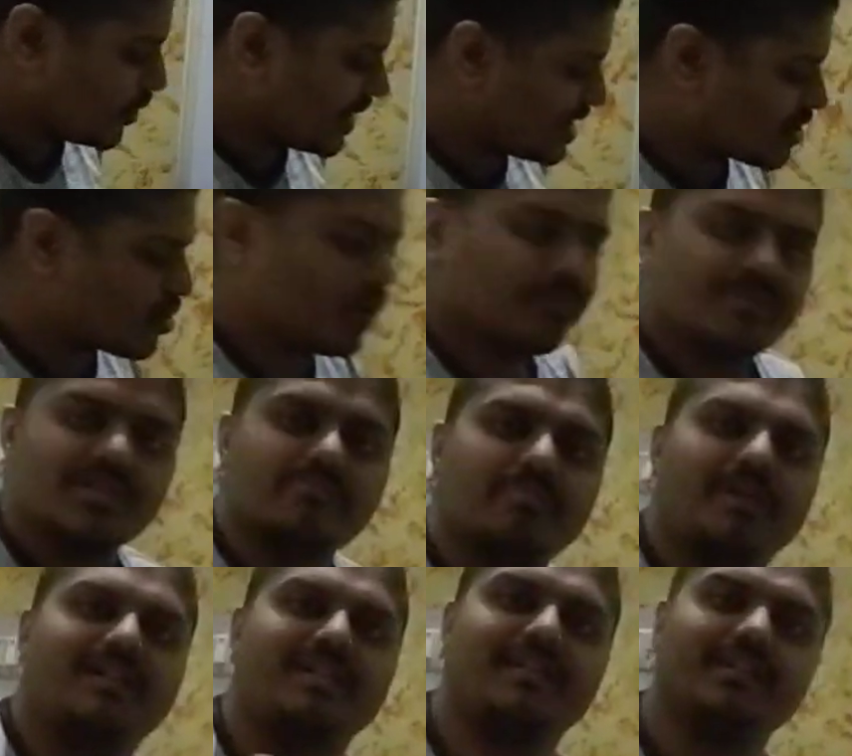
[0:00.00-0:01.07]
can stop this
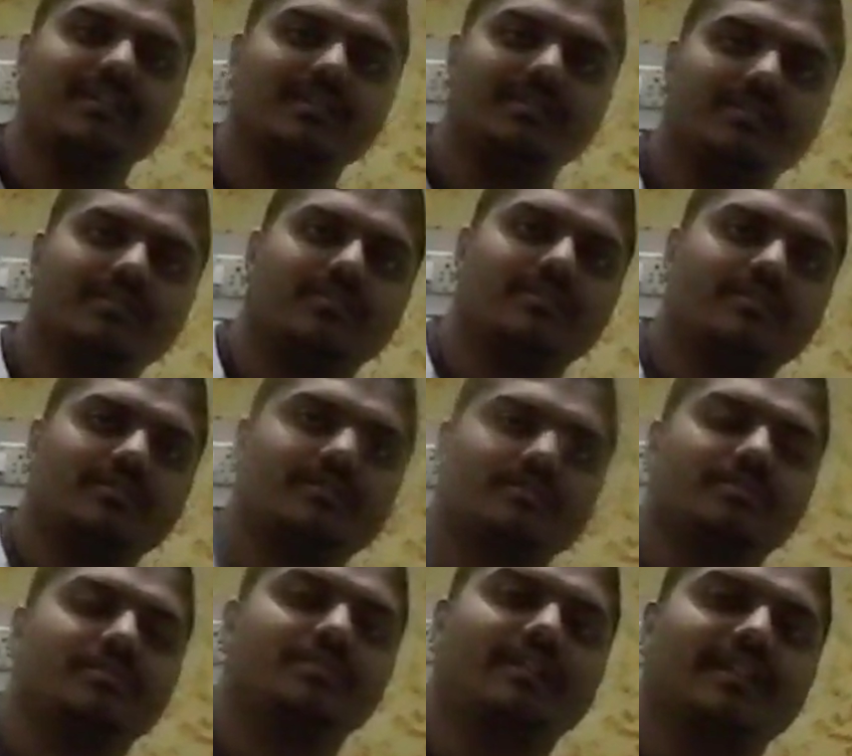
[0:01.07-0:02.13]
part here,
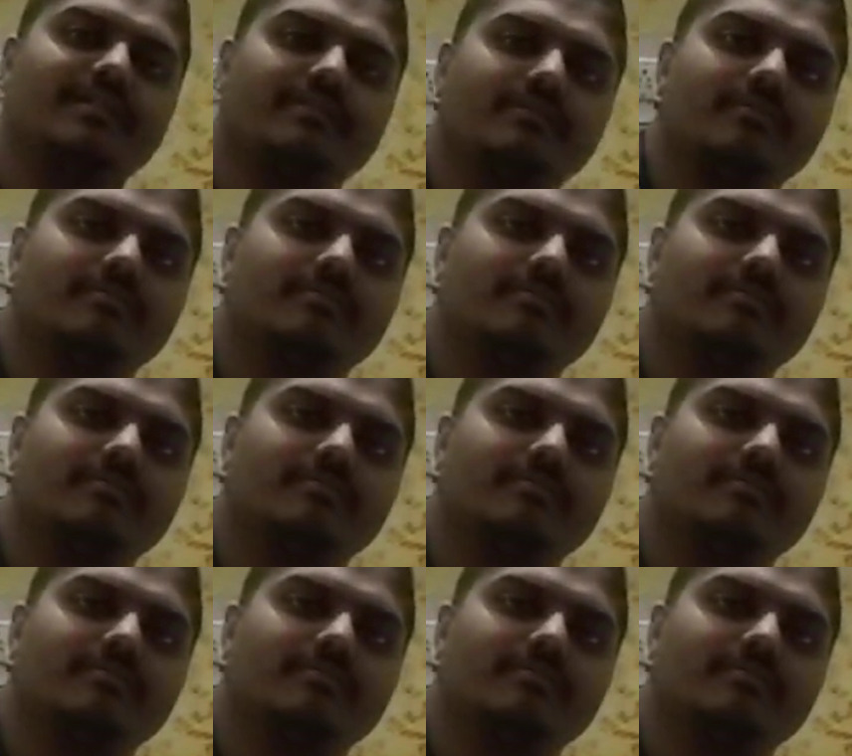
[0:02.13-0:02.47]
then